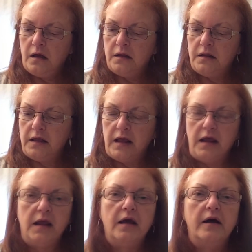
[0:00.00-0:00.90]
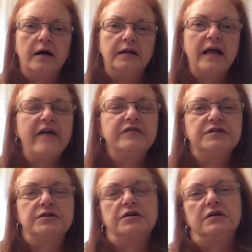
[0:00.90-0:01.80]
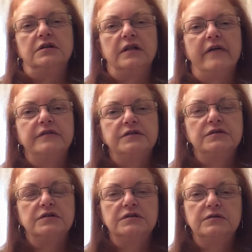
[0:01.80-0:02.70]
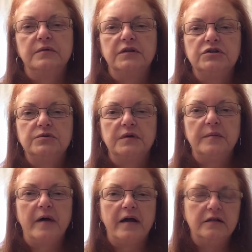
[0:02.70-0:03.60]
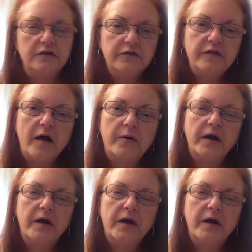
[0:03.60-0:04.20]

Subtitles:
they lavender is the one that you want to buy. A little flower